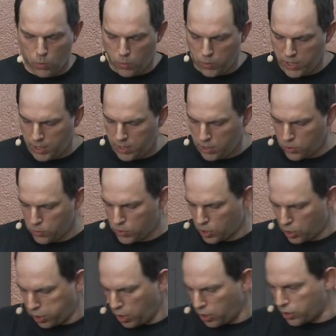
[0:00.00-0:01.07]
We use
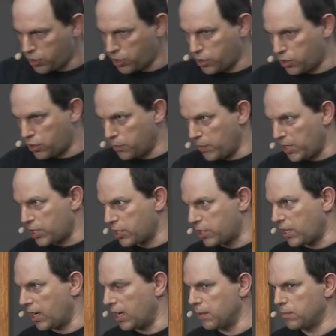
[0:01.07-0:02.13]
clocks to measure
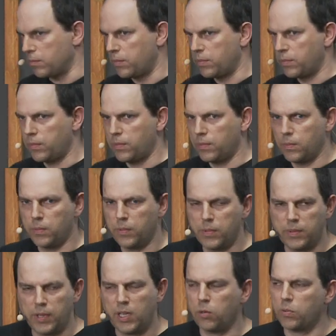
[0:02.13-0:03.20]
time.
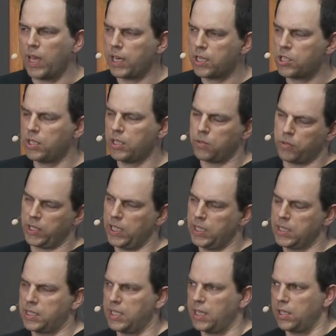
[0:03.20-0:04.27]
They don't actually
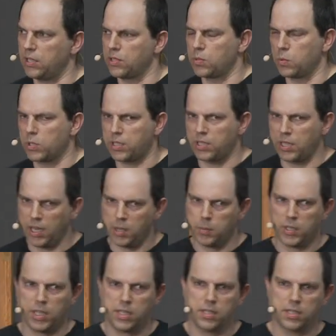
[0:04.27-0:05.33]
really tell us what
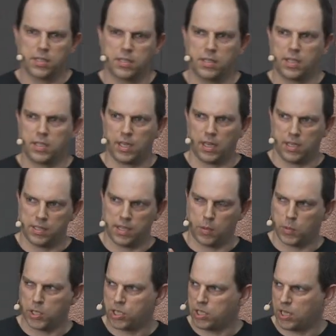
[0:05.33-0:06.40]
time it is. They tell us how
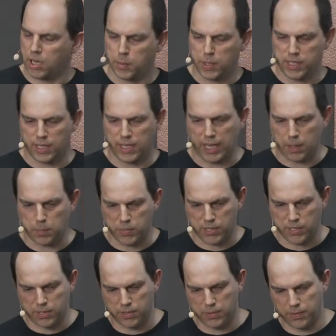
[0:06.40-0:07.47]
much time has
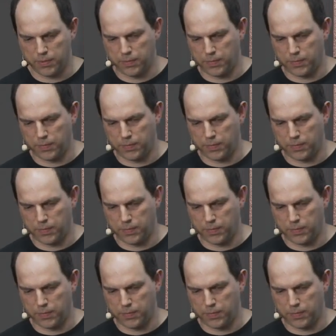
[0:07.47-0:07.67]
elapsed.